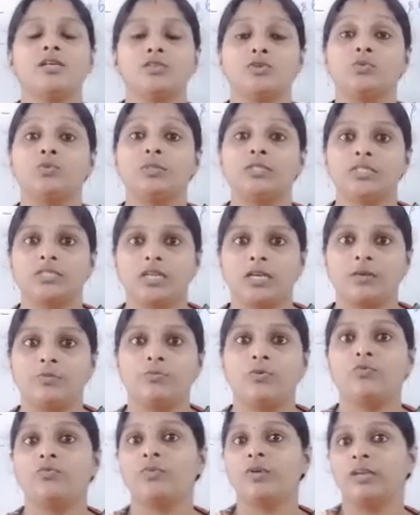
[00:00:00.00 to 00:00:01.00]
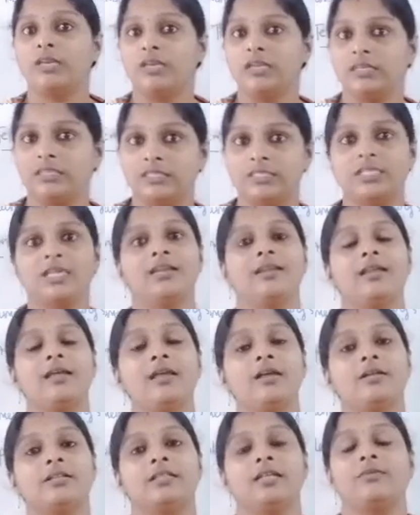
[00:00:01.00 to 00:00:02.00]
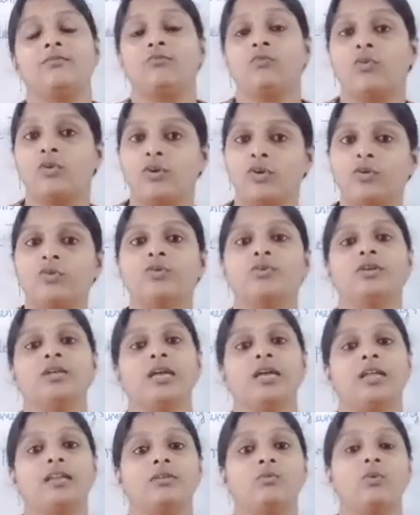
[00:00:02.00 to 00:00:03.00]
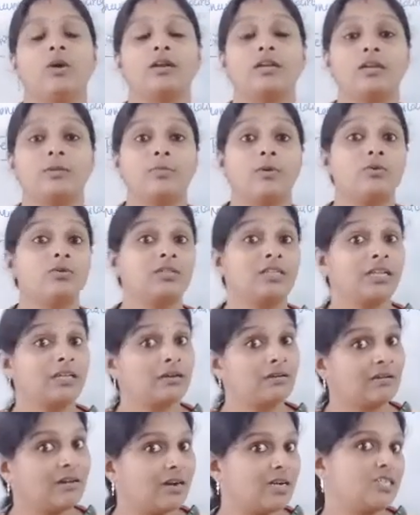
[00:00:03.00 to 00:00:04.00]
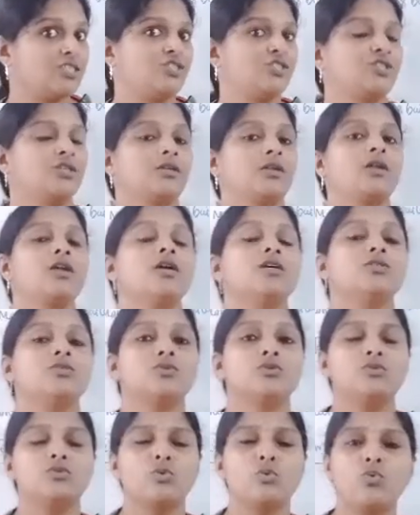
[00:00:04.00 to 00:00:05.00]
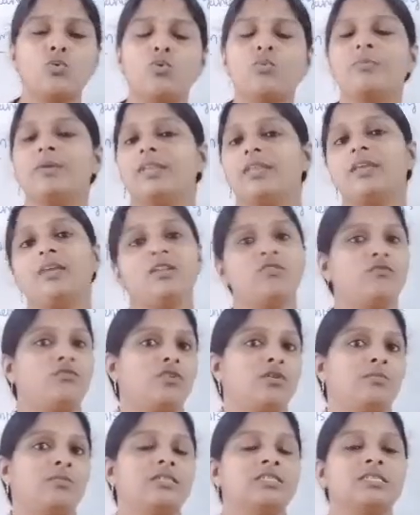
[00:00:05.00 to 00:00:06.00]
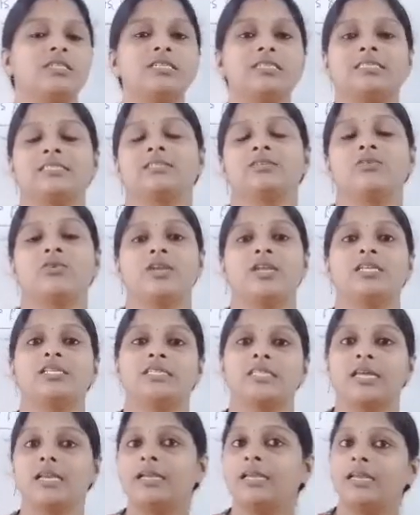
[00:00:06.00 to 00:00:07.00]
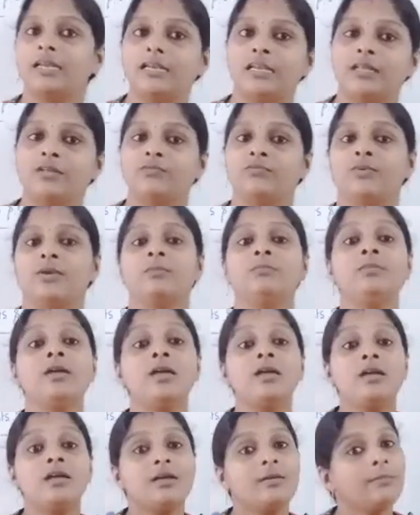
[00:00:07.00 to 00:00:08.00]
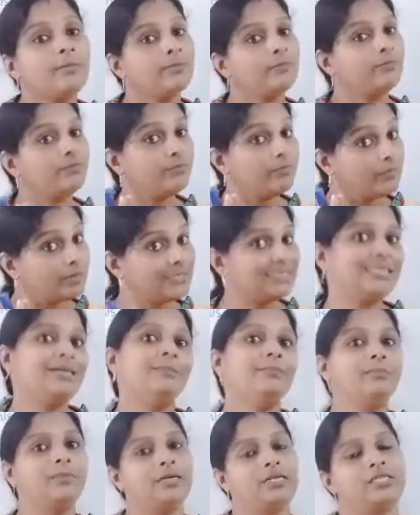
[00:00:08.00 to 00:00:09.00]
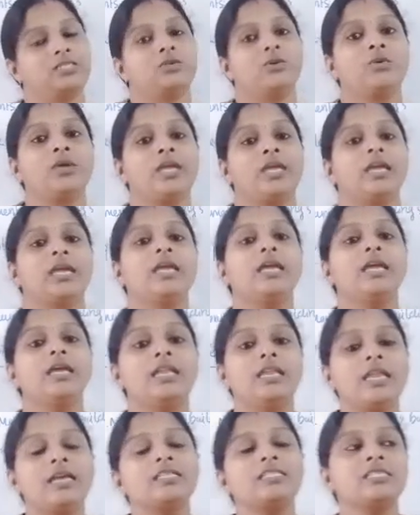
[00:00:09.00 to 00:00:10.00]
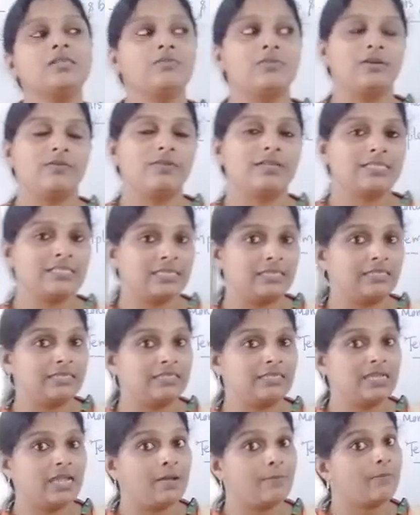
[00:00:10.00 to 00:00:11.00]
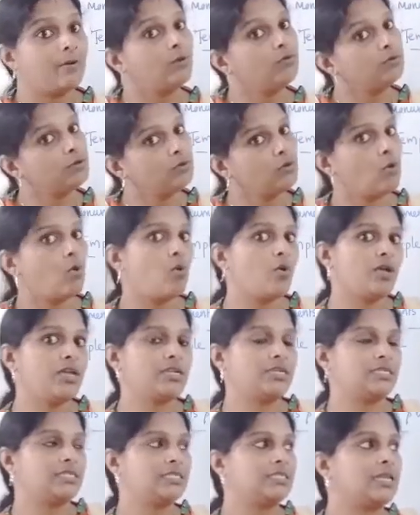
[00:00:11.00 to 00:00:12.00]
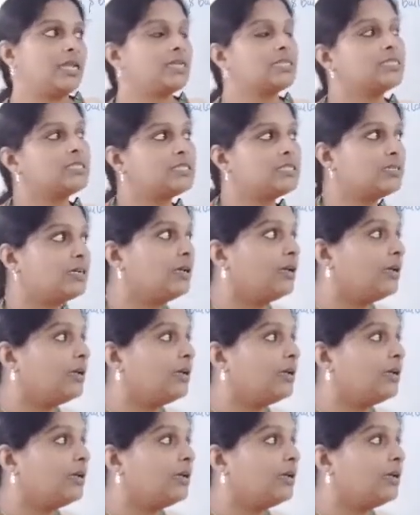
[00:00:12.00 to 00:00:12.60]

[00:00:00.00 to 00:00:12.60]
so which type of religion they followed and what about their culture. So many information historians are getting from temples. Okay, next we will study about coins. Next